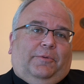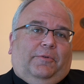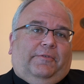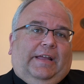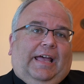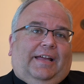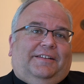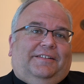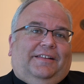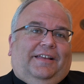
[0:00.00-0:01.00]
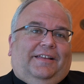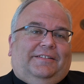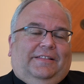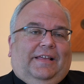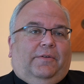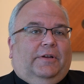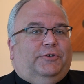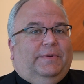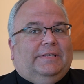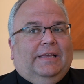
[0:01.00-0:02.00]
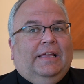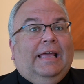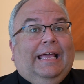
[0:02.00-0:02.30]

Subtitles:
will react to that question by saying,